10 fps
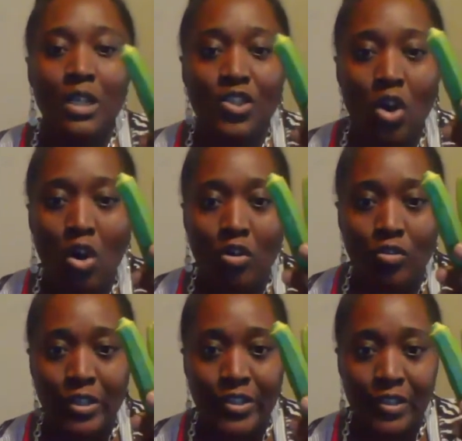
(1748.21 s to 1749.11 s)
These are
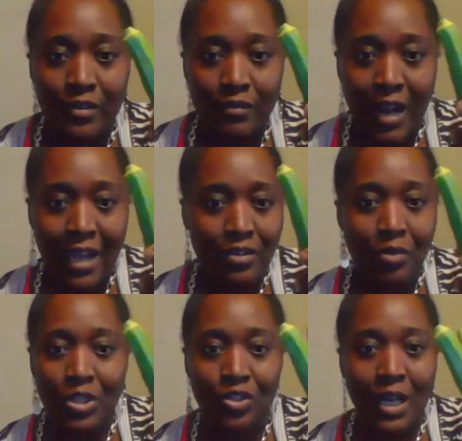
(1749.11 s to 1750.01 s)
okras, right? I don't
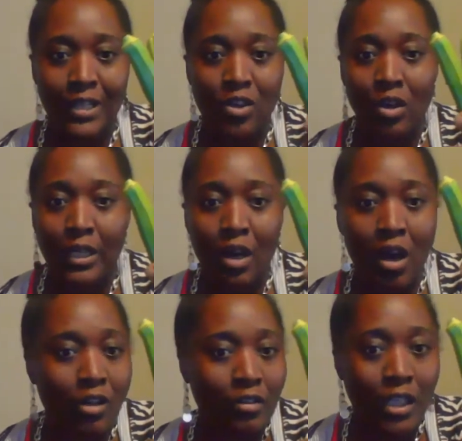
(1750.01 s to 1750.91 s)
know what you guys call it.
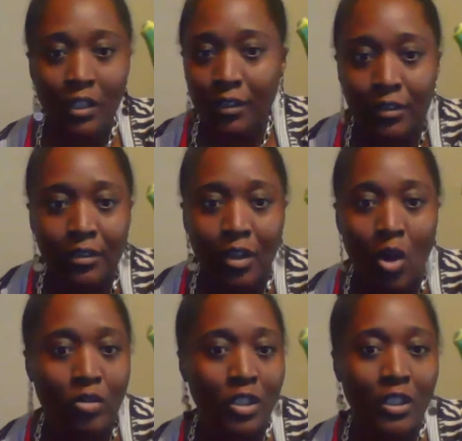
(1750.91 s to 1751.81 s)
Okra,
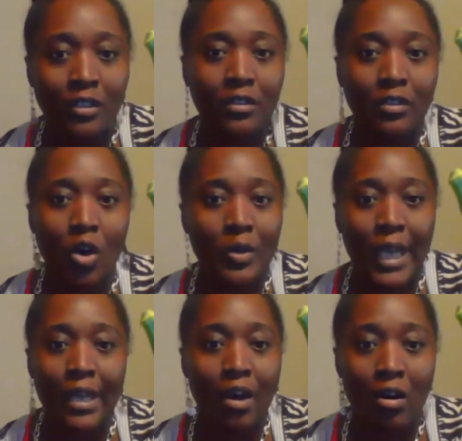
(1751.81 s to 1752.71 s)
okra,
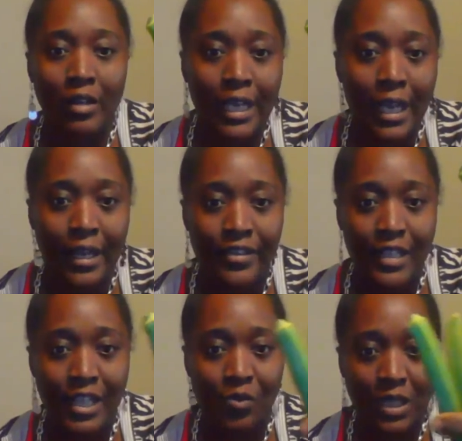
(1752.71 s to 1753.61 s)
O-K-R-A-S.
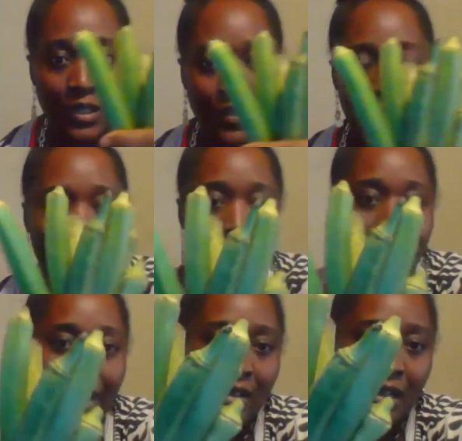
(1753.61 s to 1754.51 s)
That's what these things are,
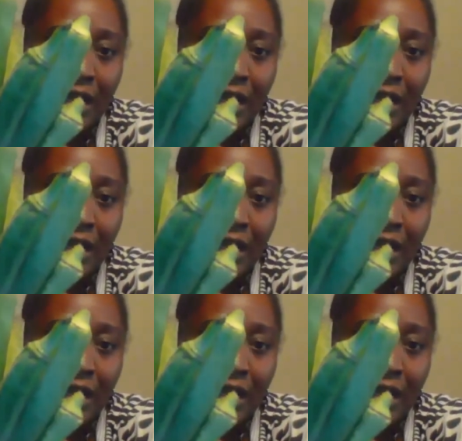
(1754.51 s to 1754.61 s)
right?